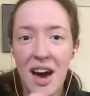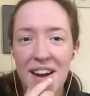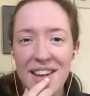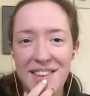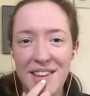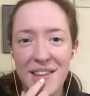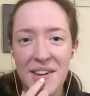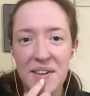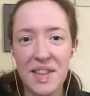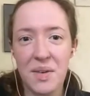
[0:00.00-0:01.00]
All right. So
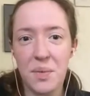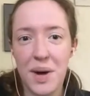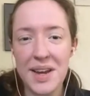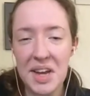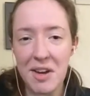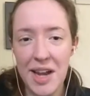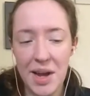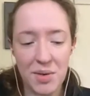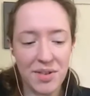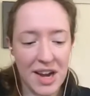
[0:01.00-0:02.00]
the one
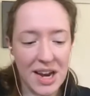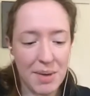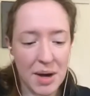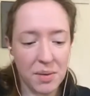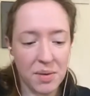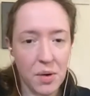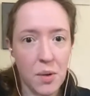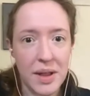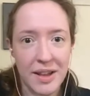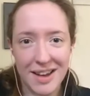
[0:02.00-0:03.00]
Q&A was talking about
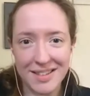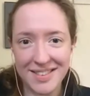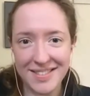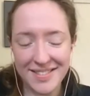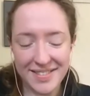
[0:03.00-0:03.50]
Goldilocks.